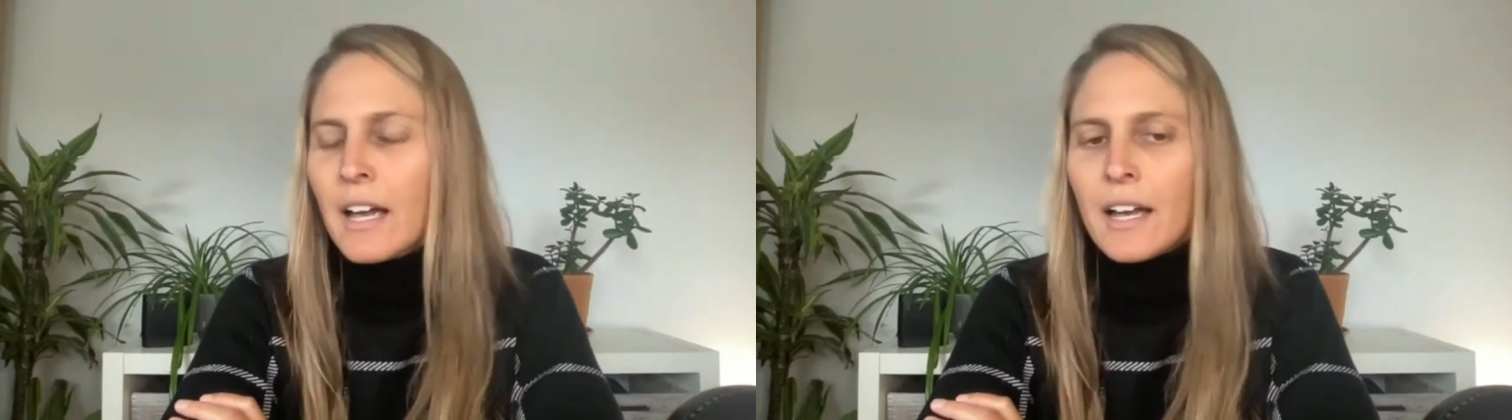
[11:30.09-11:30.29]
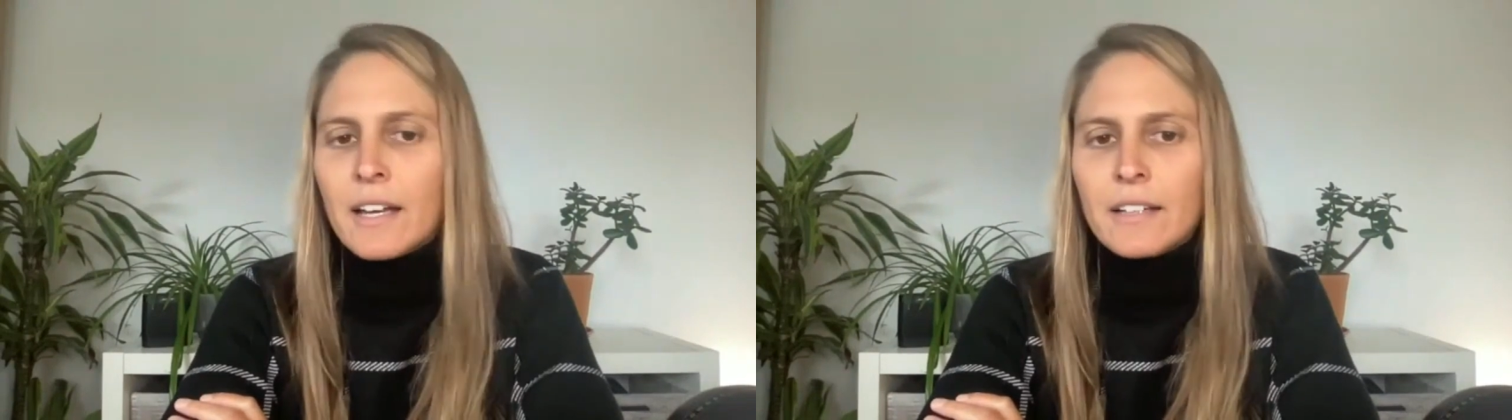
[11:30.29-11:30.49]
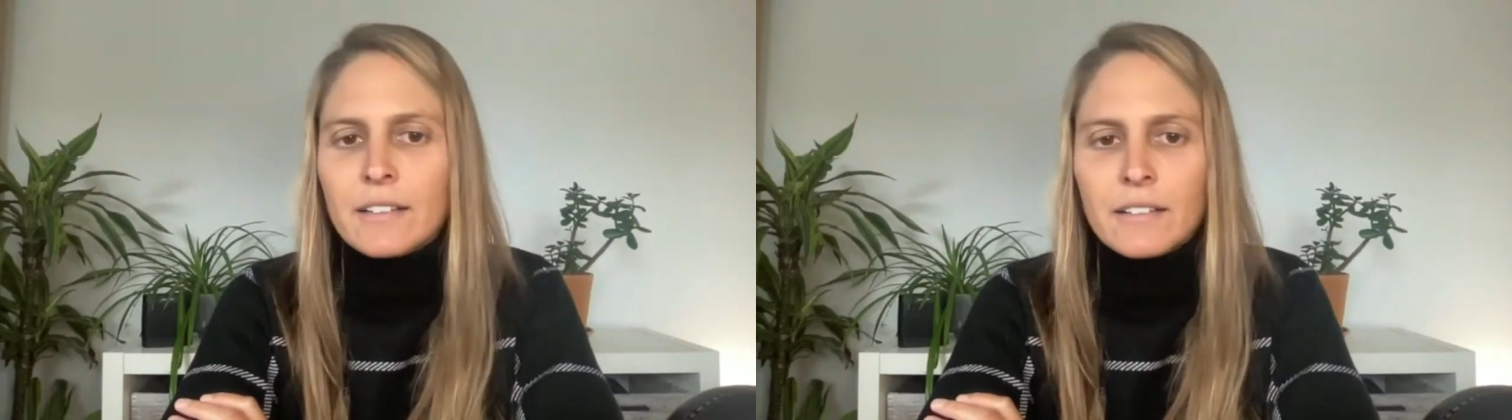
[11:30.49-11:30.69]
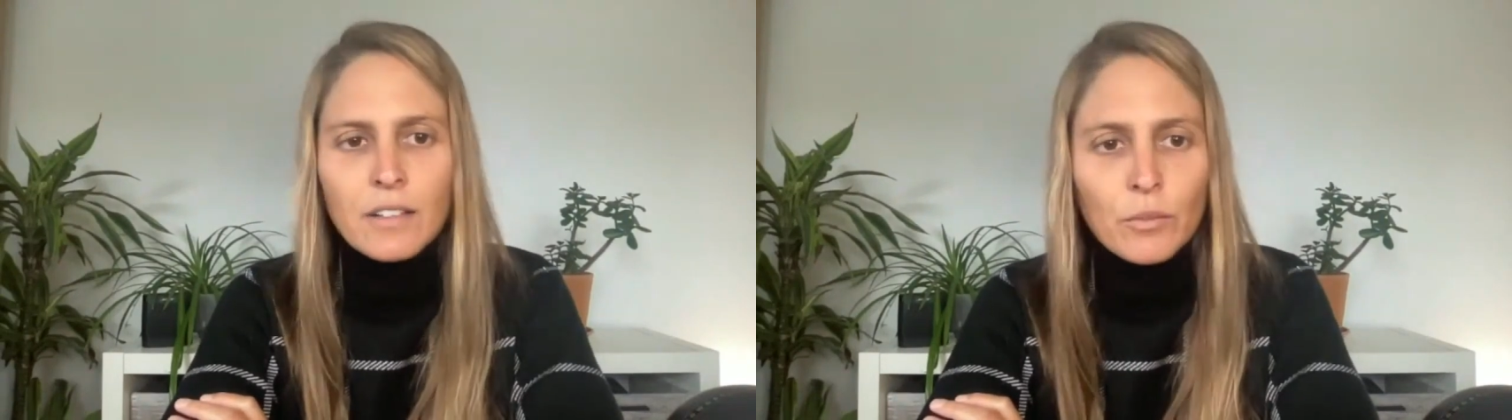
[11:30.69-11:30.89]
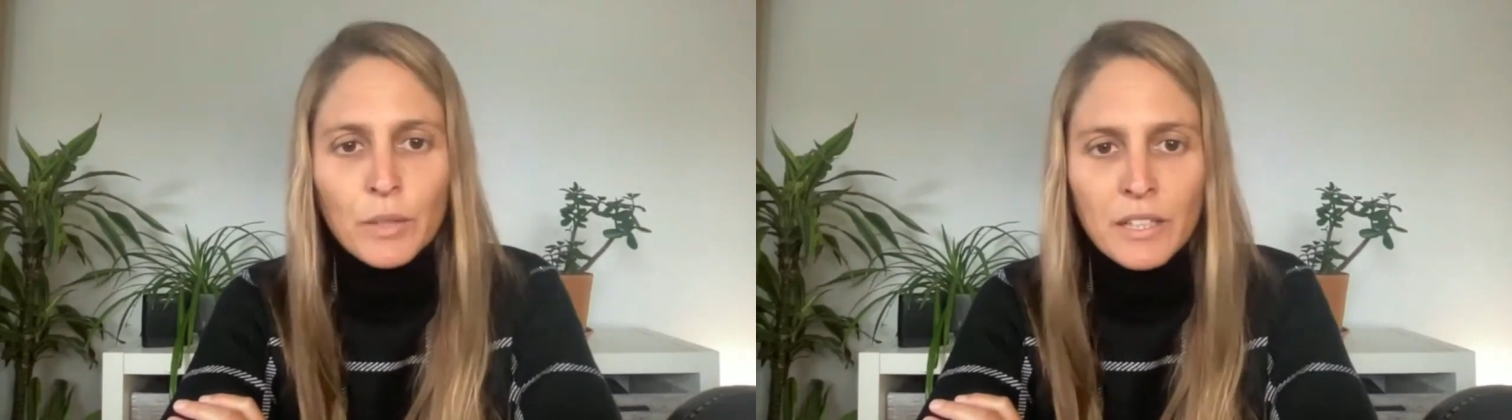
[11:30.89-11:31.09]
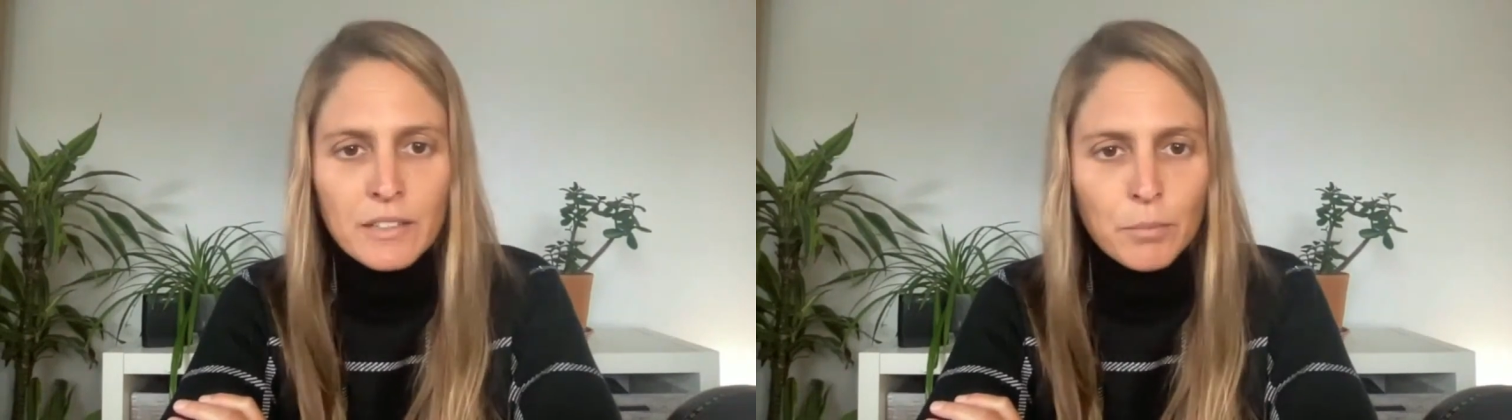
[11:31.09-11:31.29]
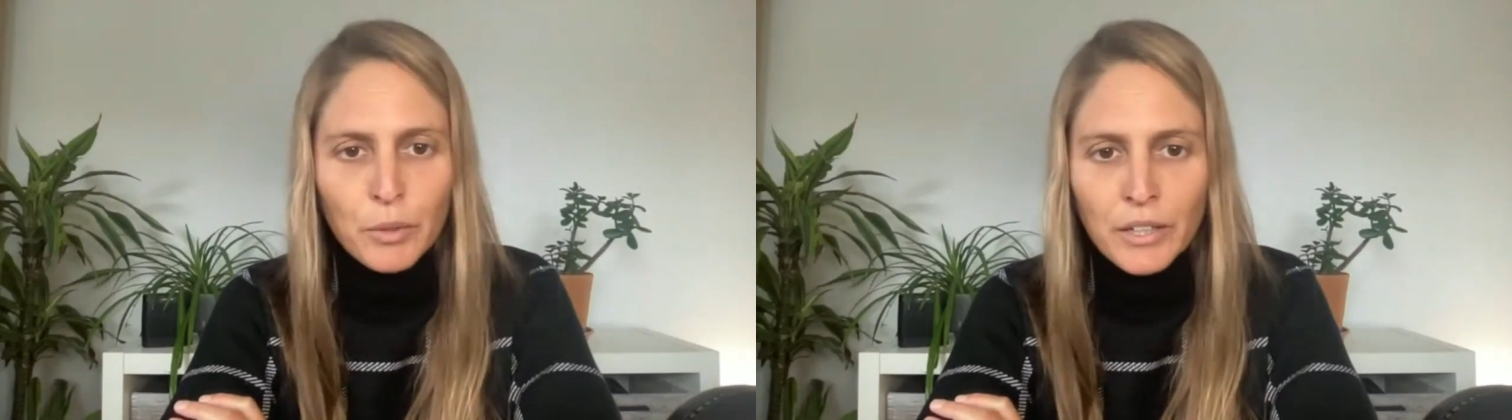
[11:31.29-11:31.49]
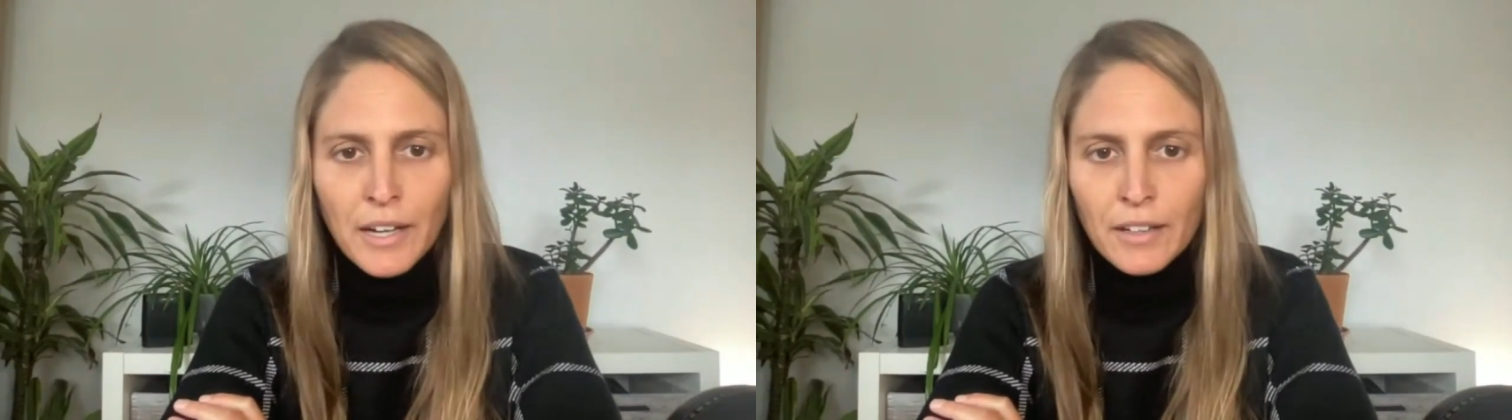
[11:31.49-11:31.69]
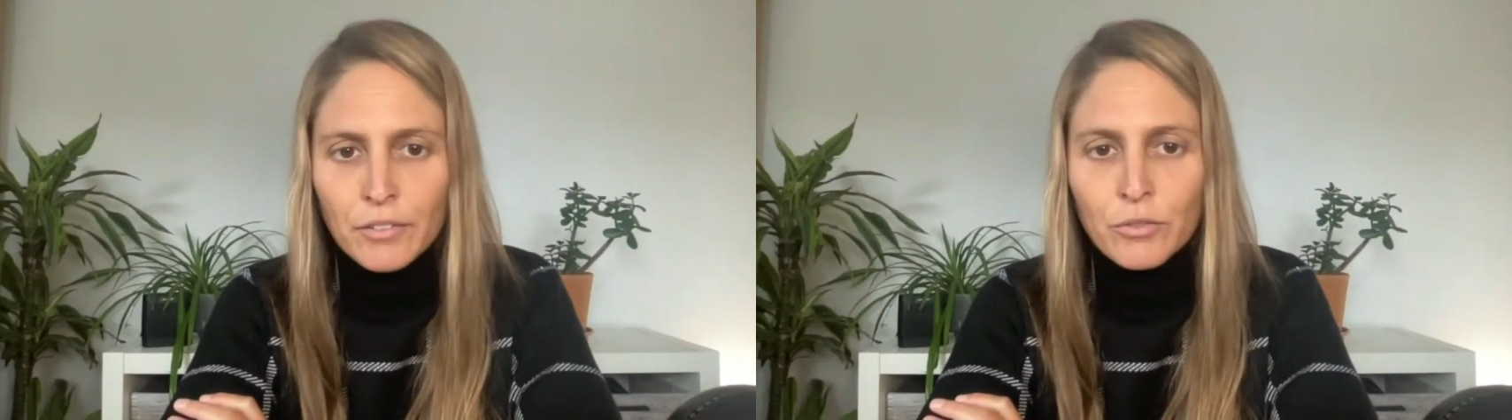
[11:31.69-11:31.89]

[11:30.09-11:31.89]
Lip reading: And we need to put it at a